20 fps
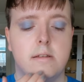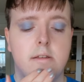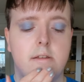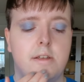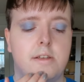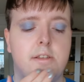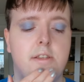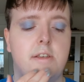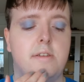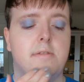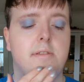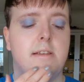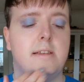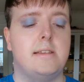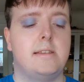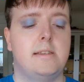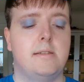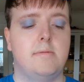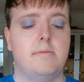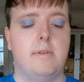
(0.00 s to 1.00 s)
Just doing
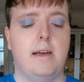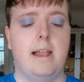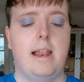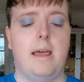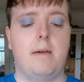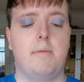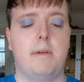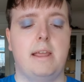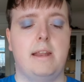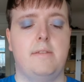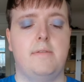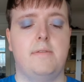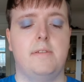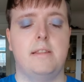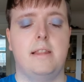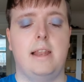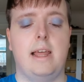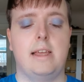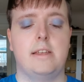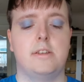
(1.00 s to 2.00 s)
this while I wait for
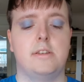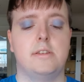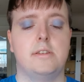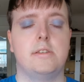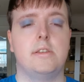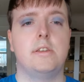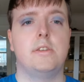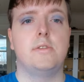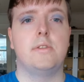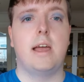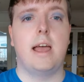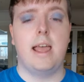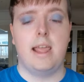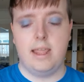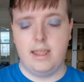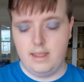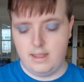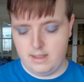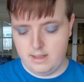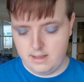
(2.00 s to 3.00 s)
the lashes to
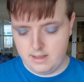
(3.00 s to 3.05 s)
dry.